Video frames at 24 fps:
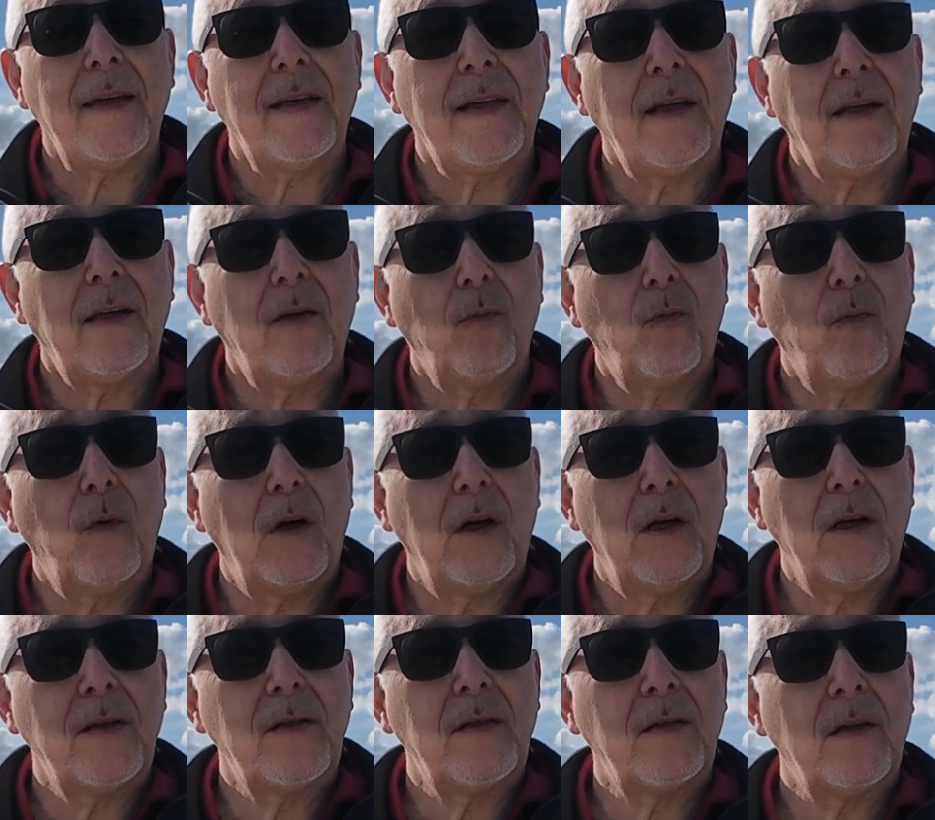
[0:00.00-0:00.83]
did the
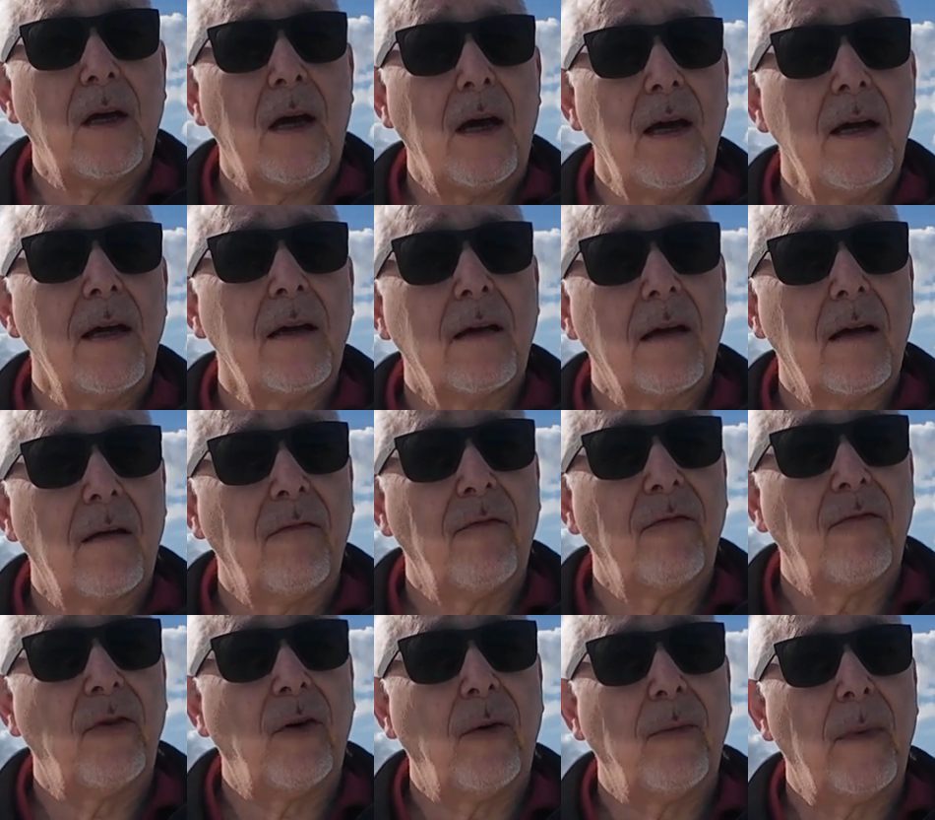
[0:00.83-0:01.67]
word tyre
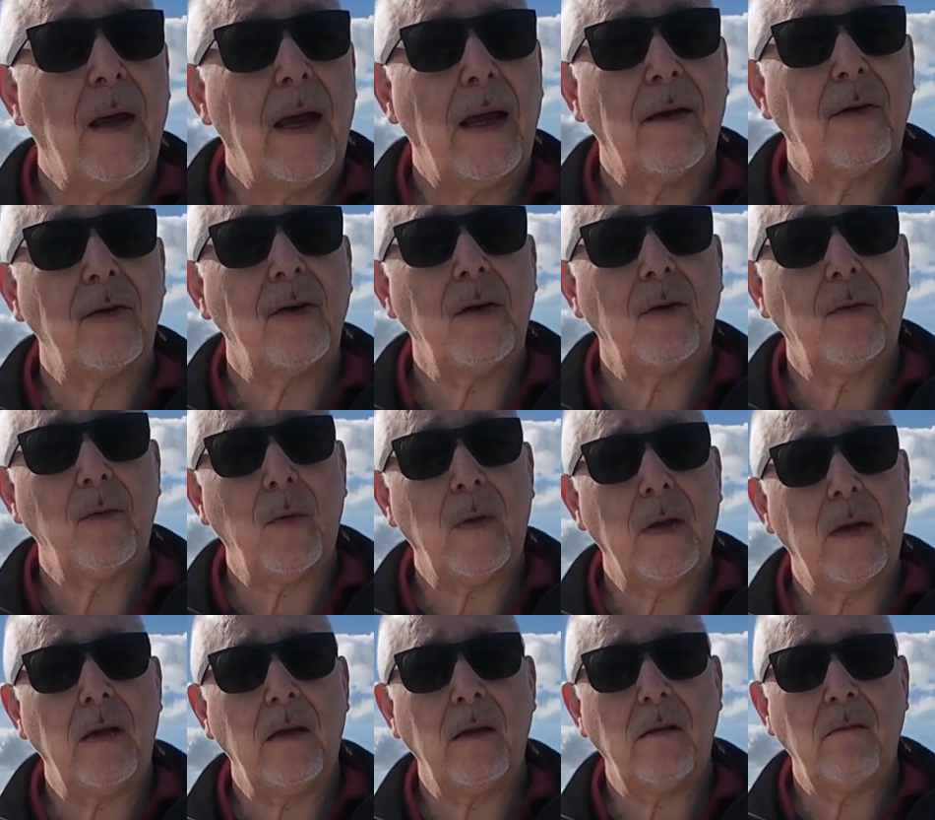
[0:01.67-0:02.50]
come from? How
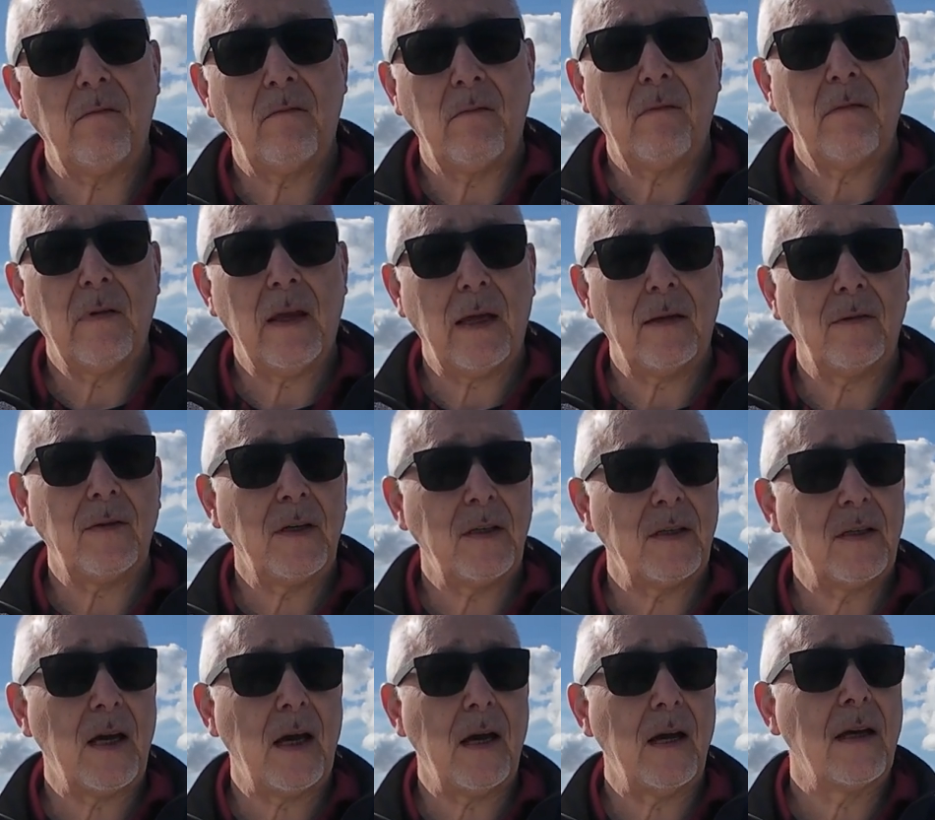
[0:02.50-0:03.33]

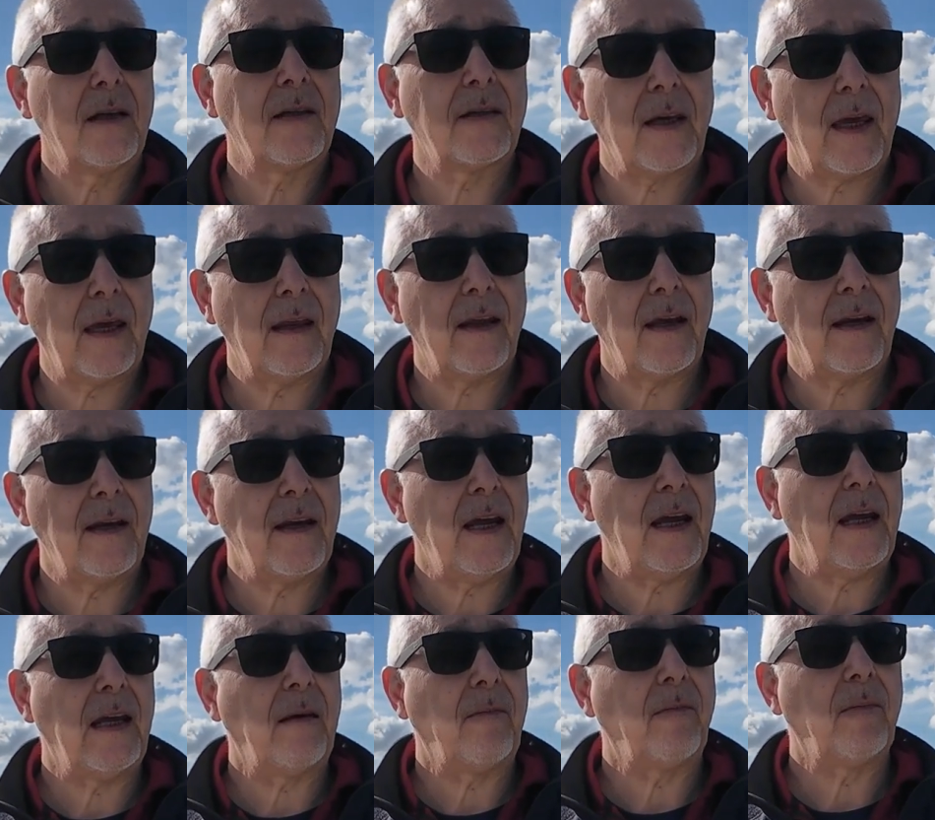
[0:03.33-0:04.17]
did tyres get their
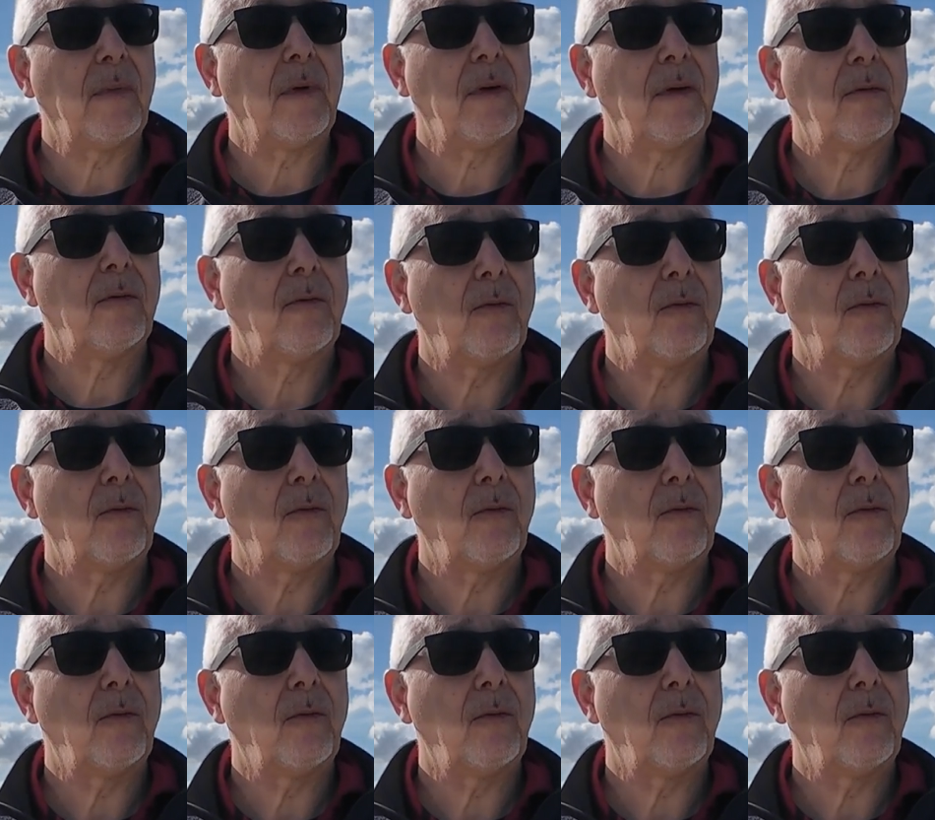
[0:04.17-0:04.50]
name?